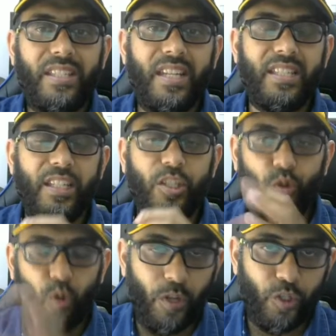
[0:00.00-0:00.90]
is it's
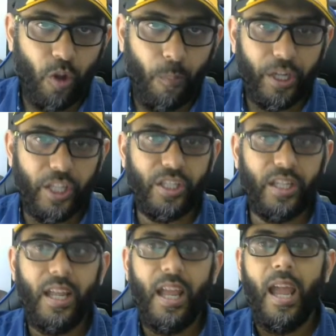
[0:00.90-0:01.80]
so much
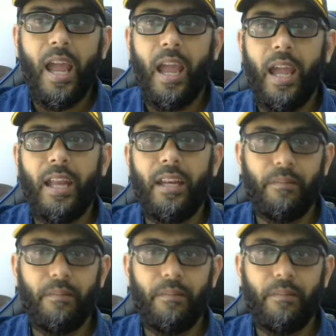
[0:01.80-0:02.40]
competition and